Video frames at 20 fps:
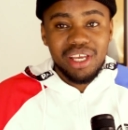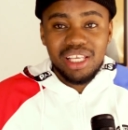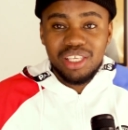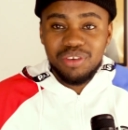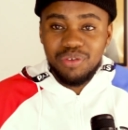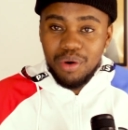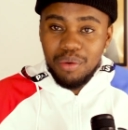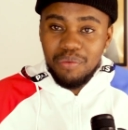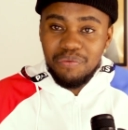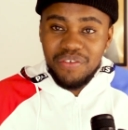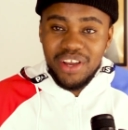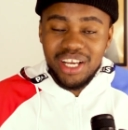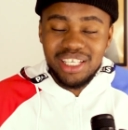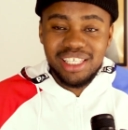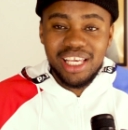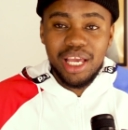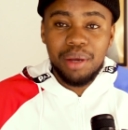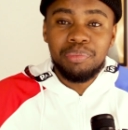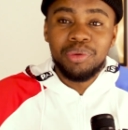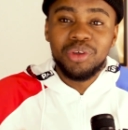It's from
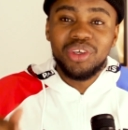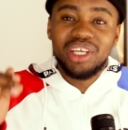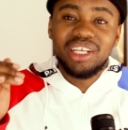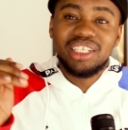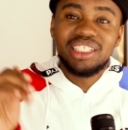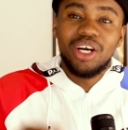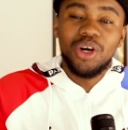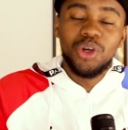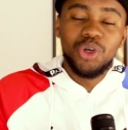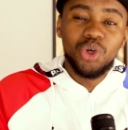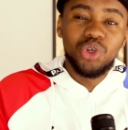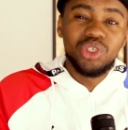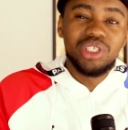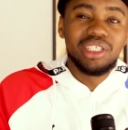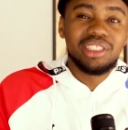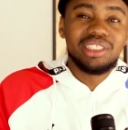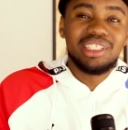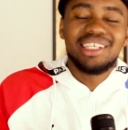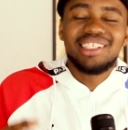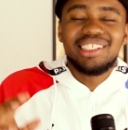Facts app. You can download
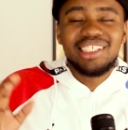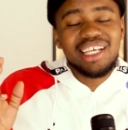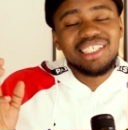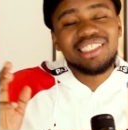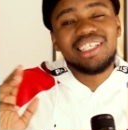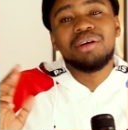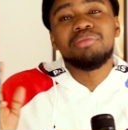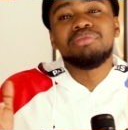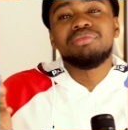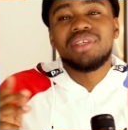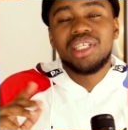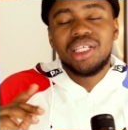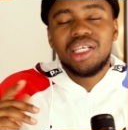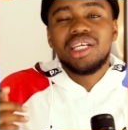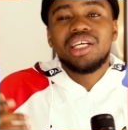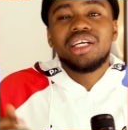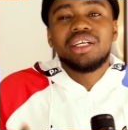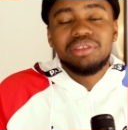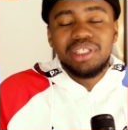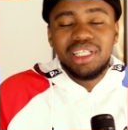it. They share some
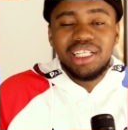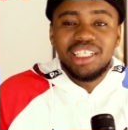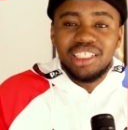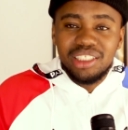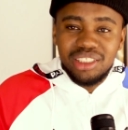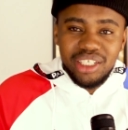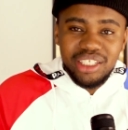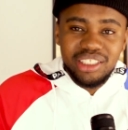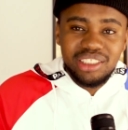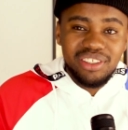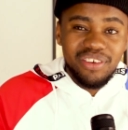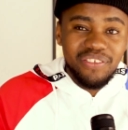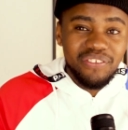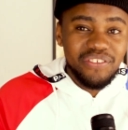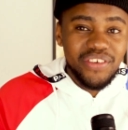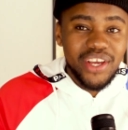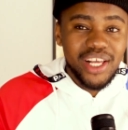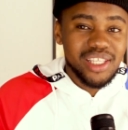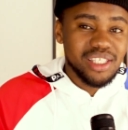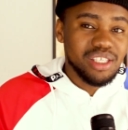really interesting
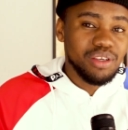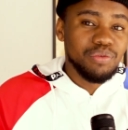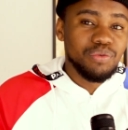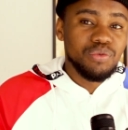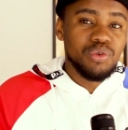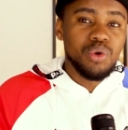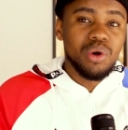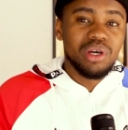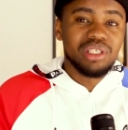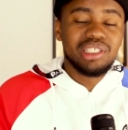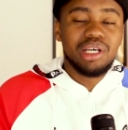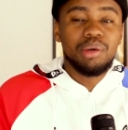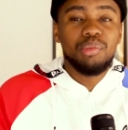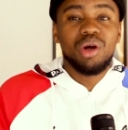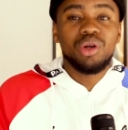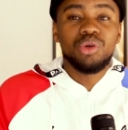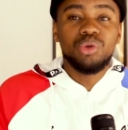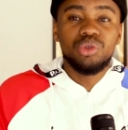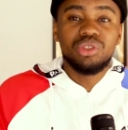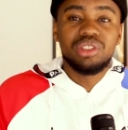facts if you are
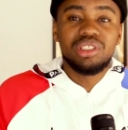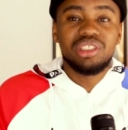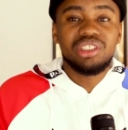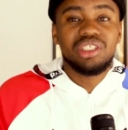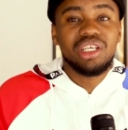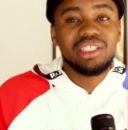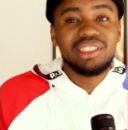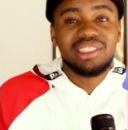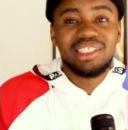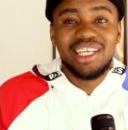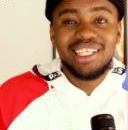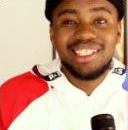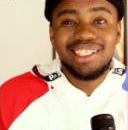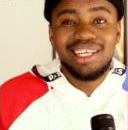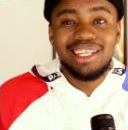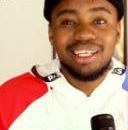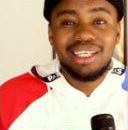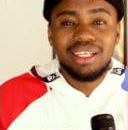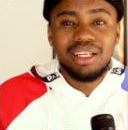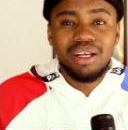someone who's interested
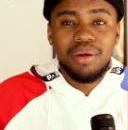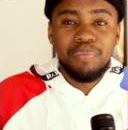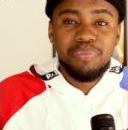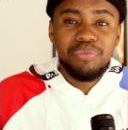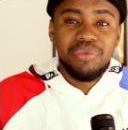in